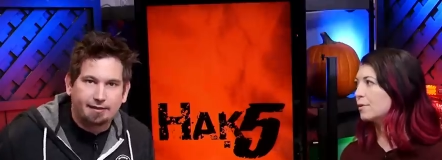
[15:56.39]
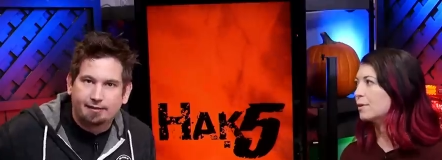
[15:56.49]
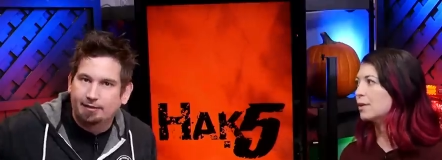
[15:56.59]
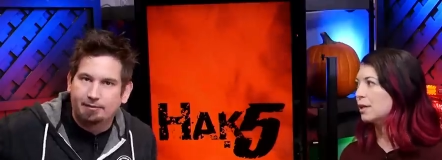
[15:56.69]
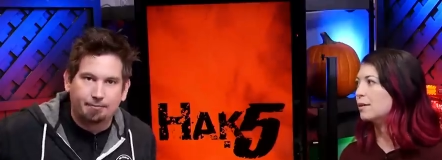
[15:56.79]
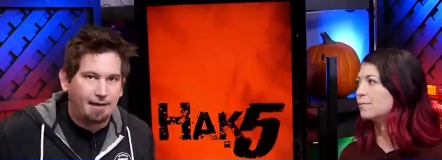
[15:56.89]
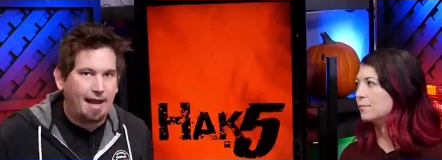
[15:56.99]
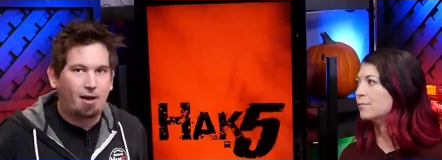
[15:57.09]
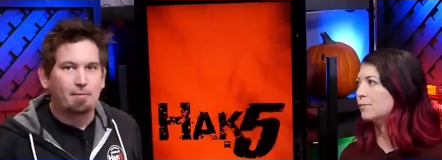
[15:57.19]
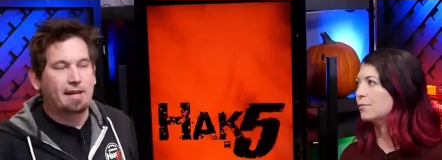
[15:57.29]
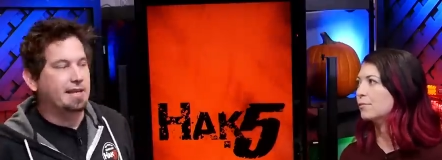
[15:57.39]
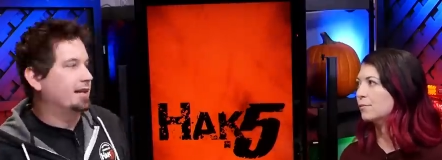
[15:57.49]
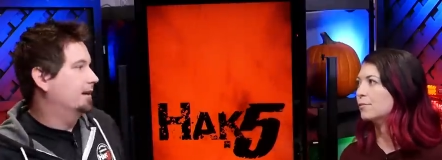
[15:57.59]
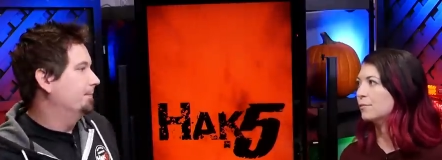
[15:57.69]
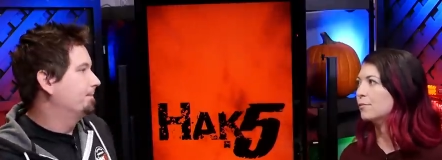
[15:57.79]
Speaker 1: it yeah. how
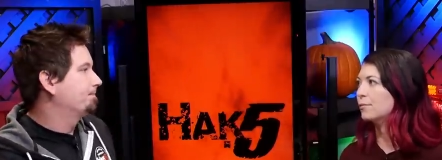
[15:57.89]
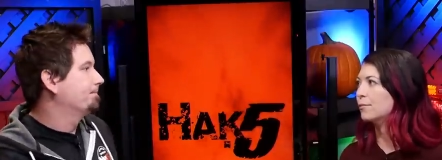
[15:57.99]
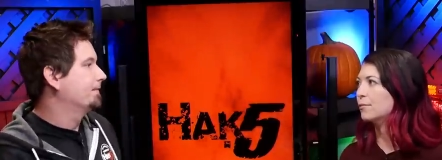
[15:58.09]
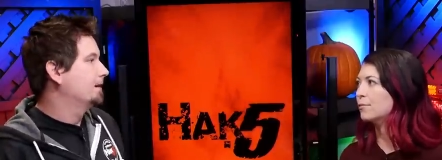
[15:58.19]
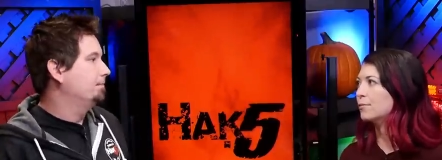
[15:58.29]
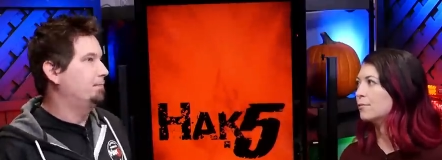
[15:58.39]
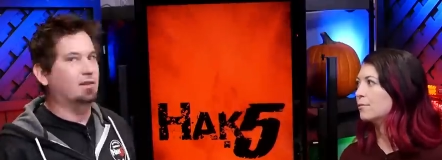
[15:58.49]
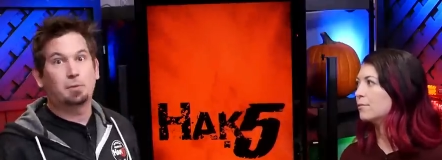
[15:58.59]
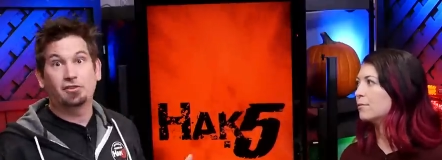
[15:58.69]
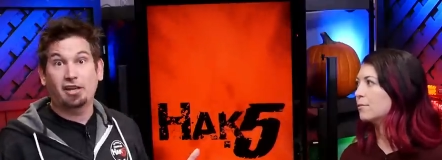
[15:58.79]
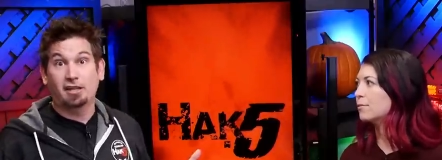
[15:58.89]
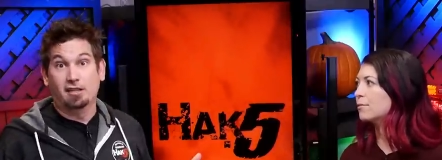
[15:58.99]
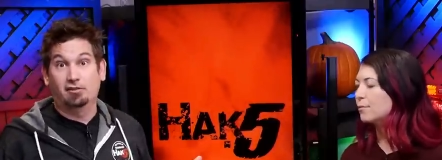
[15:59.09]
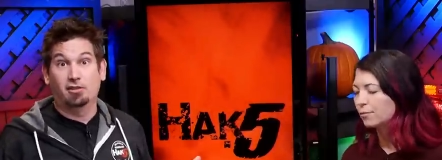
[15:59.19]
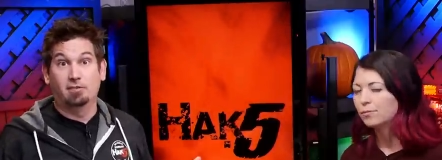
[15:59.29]
many, um, bits per
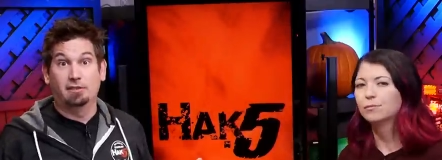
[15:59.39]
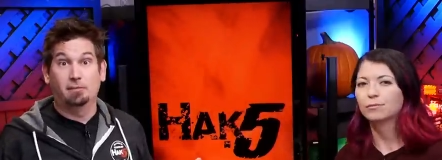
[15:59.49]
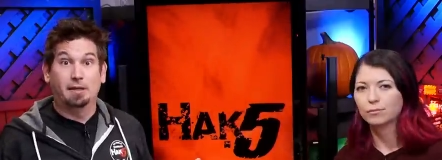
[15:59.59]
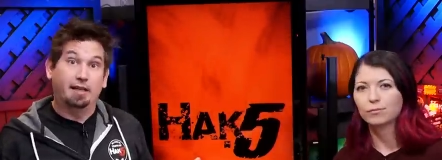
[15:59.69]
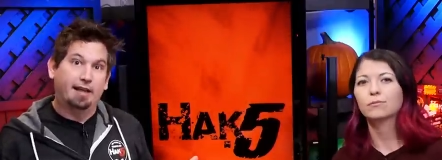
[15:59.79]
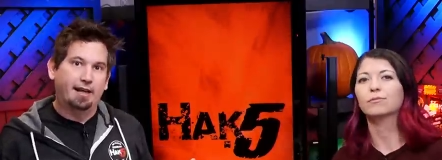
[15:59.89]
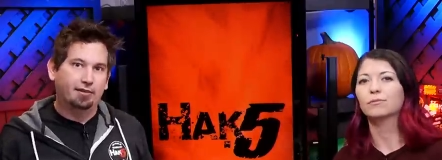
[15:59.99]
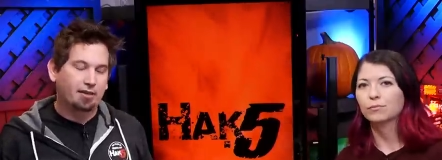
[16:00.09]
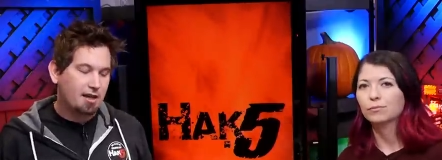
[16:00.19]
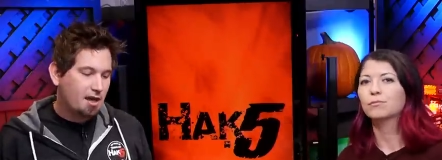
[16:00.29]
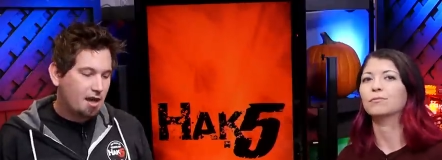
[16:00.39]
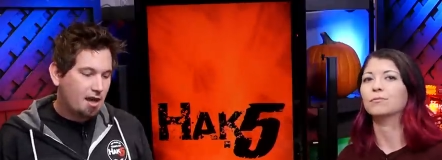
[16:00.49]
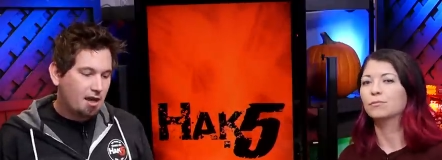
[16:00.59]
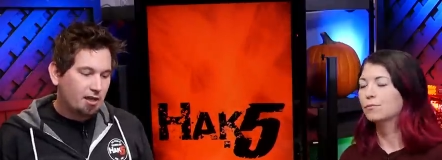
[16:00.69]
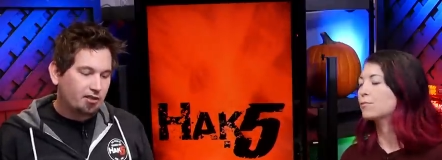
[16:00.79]
second it's going to be speaking at.
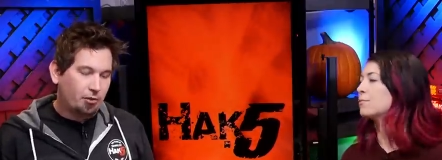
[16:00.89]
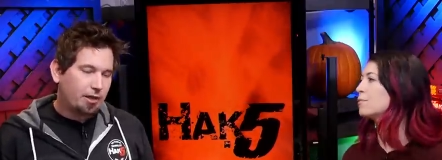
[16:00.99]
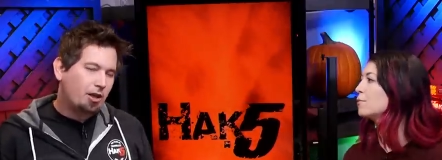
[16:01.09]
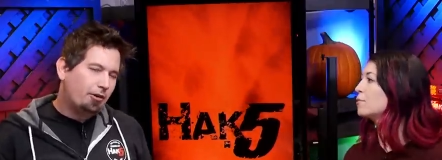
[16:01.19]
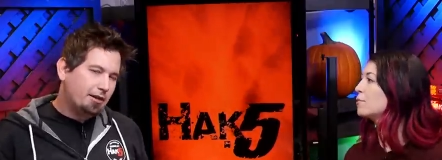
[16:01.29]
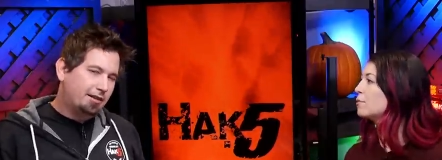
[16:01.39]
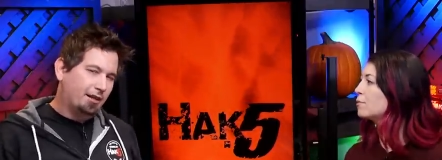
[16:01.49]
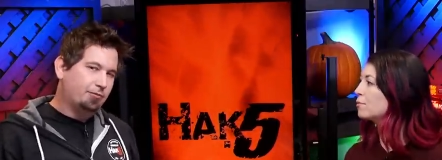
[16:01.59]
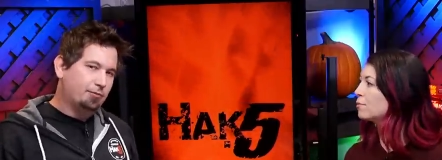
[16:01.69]
So I could already tell